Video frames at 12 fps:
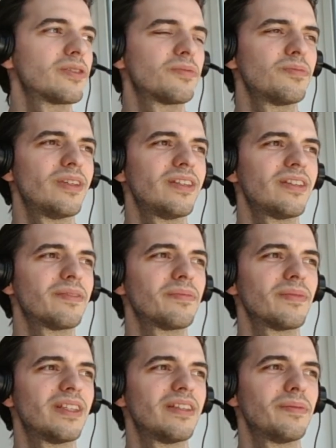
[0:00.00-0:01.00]
and
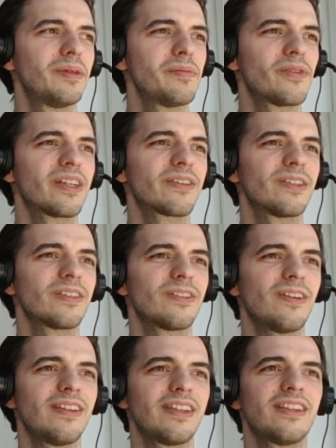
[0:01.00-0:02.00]
it'd be more accurate to
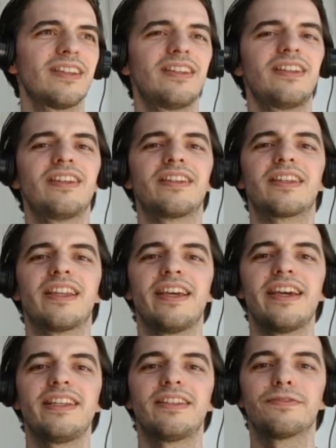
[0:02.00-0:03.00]
call it an
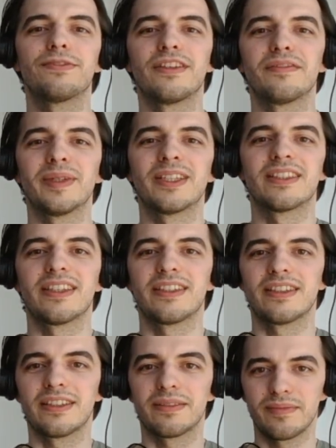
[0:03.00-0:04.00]
8 to 5, because
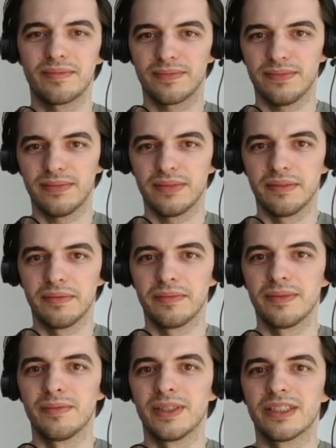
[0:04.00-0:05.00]
because
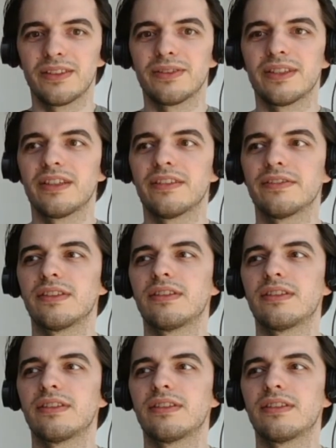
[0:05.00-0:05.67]
I have